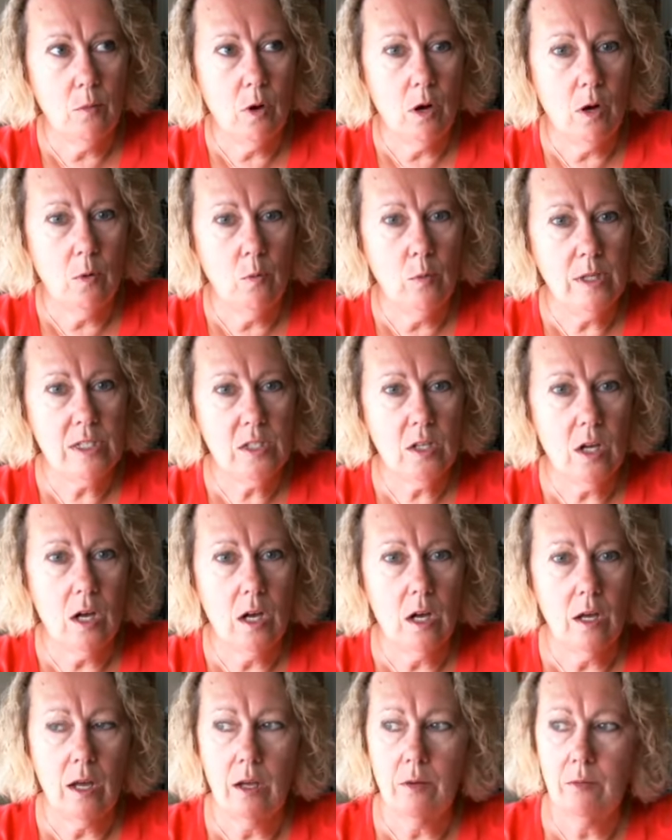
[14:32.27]
we
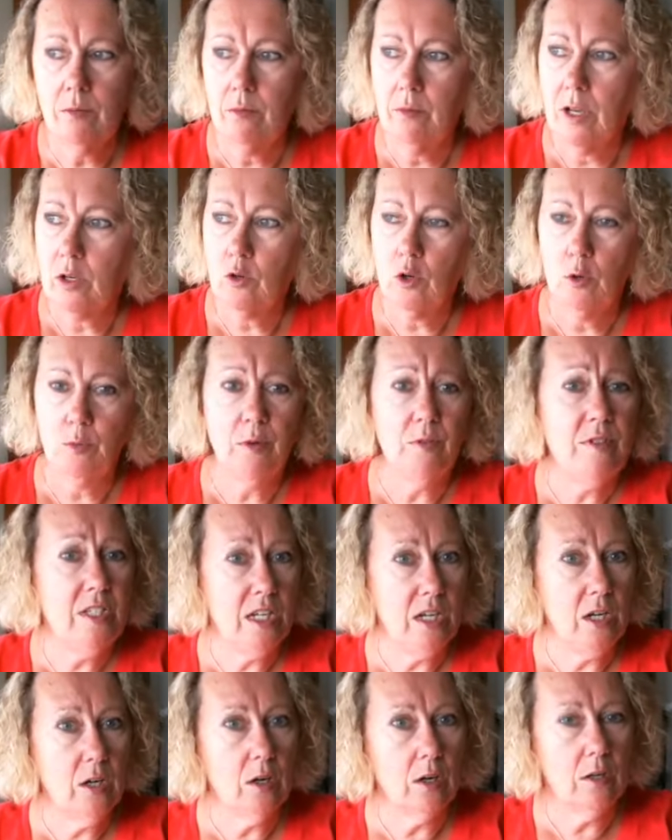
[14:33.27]
saw a group of
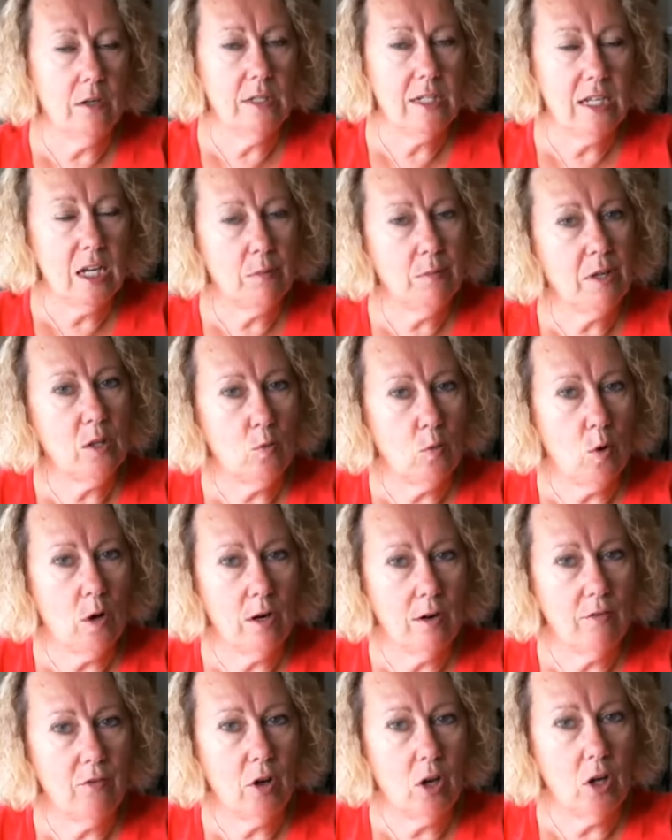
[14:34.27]
deer down by the
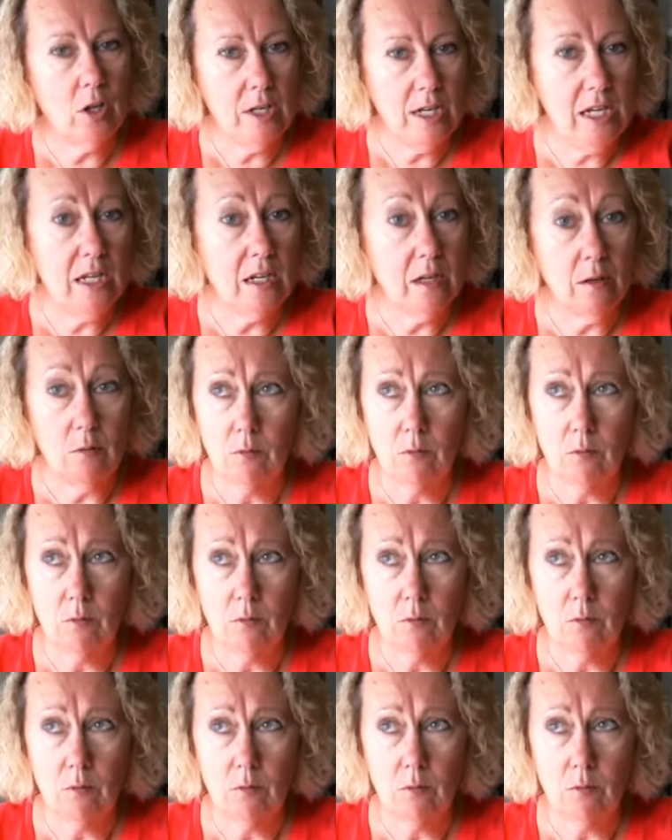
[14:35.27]
waterfall eating.